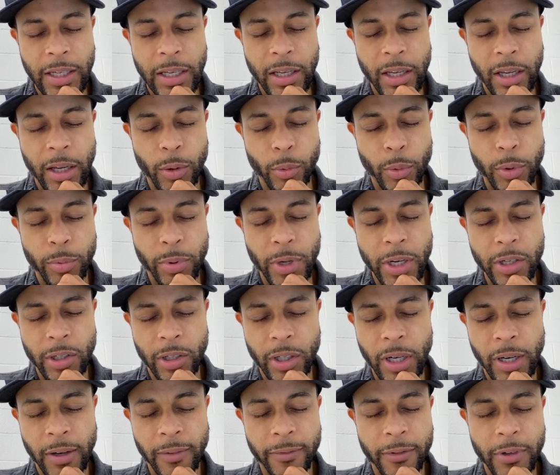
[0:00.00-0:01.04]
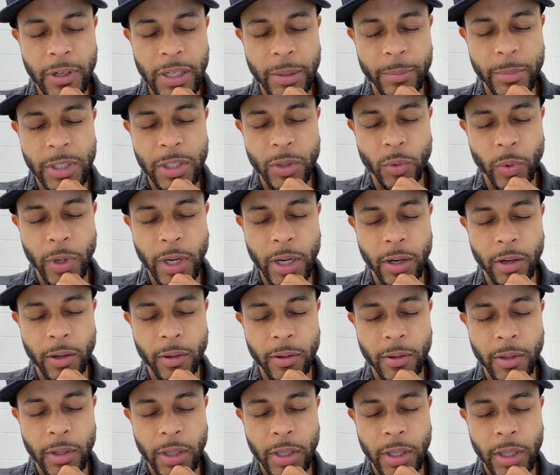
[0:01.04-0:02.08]
And we pray you comfort him as well.
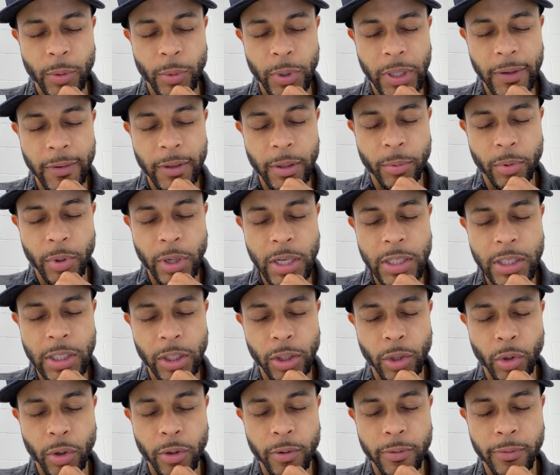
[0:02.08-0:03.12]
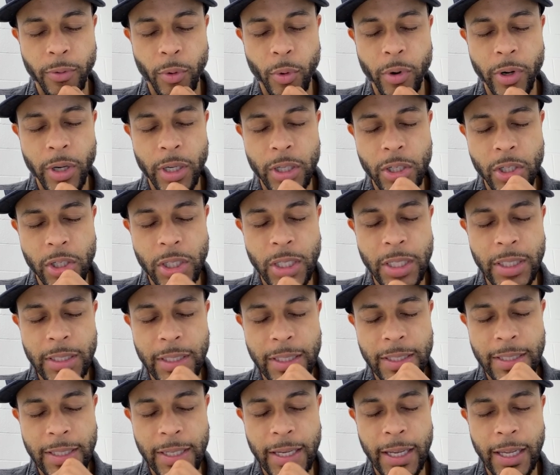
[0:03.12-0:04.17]
We give you the praise and glory for it in
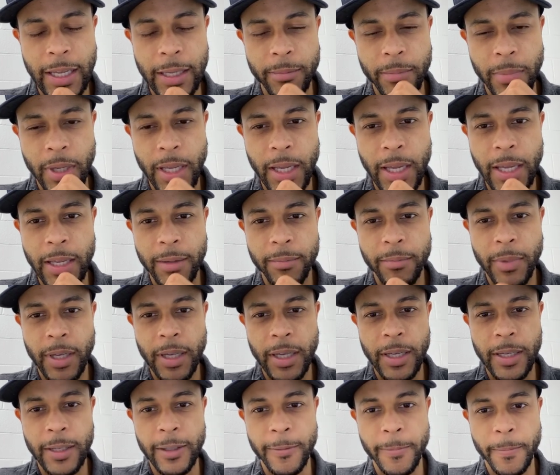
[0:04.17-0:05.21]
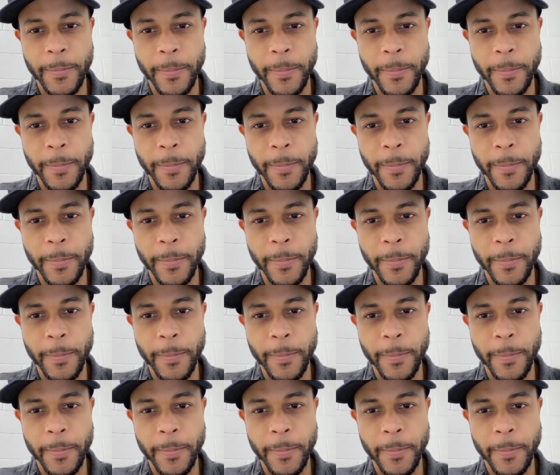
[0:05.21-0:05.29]
Jesus' name. Amen.